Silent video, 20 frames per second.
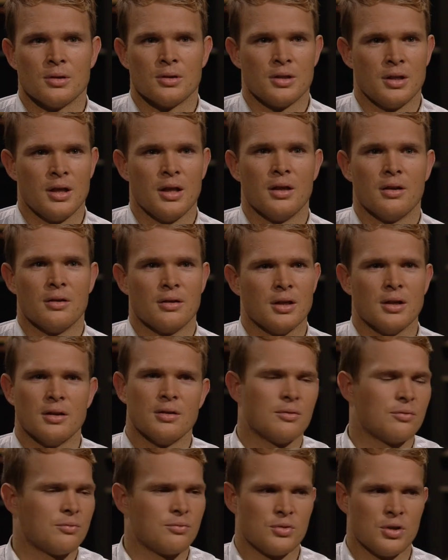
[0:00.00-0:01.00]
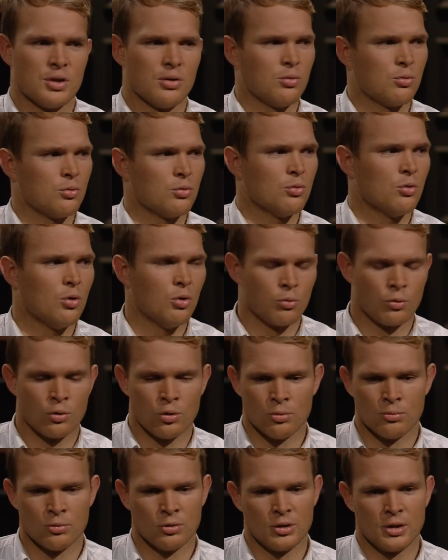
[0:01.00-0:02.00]
Yeah, all
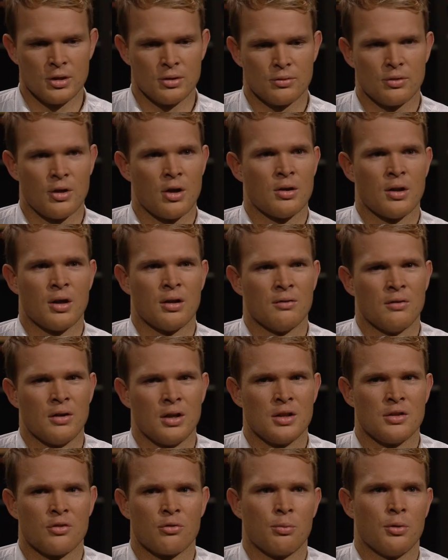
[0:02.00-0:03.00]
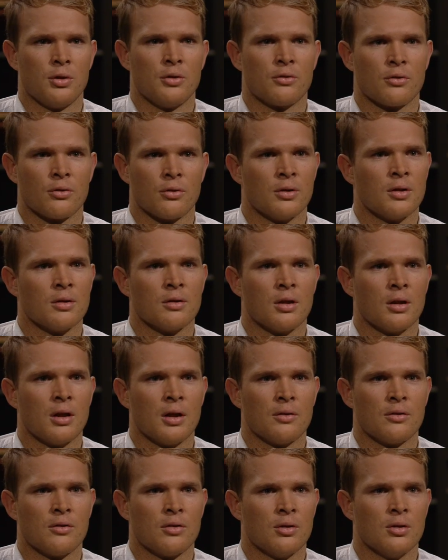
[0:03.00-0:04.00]
normally. Don't have any splints or anything like
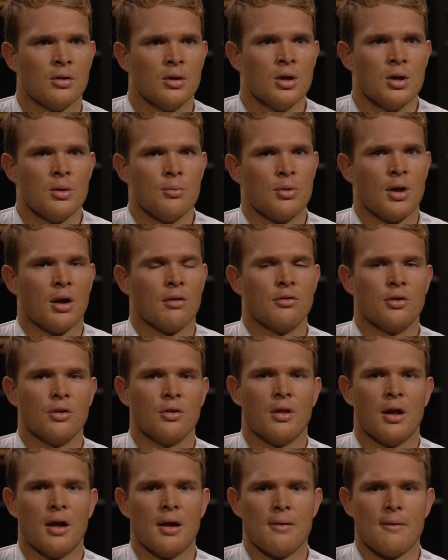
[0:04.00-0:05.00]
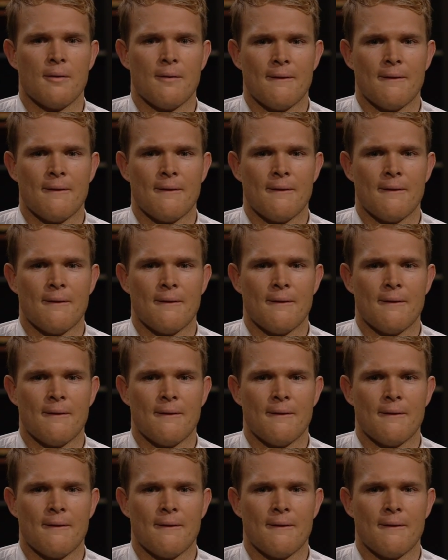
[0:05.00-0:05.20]
that to be able to do that.